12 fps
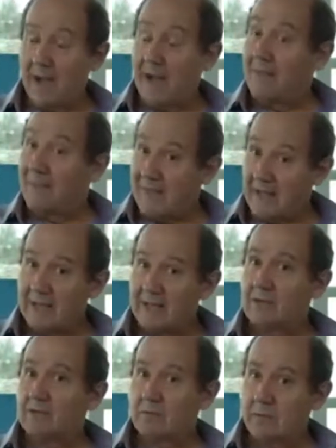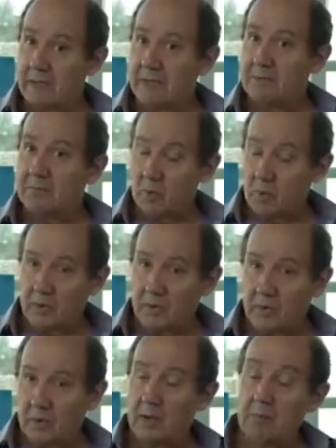And that is really
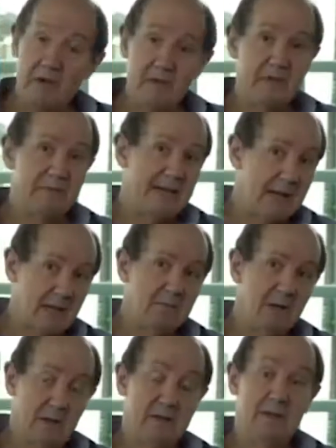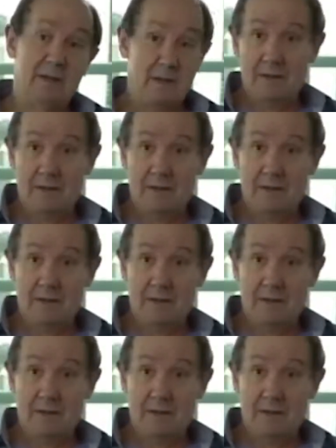important, because if it hadn't melted,